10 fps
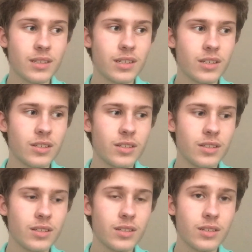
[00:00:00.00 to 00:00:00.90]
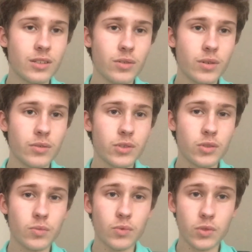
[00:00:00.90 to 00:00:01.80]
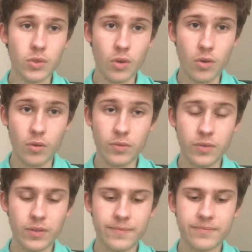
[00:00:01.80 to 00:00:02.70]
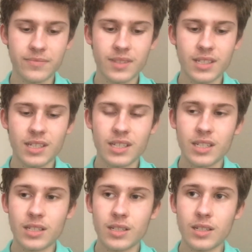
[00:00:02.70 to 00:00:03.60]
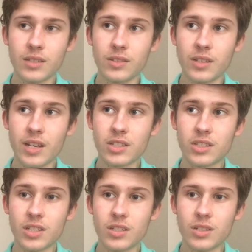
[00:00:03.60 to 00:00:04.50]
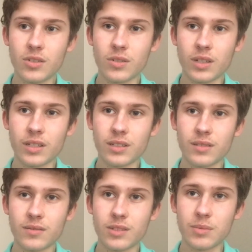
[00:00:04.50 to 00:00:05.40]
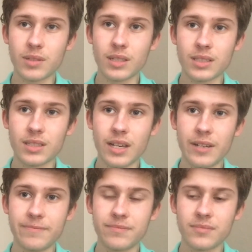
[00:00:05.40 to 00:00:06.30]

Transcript: it, you know, it'll just resolve in the next season or like something like that.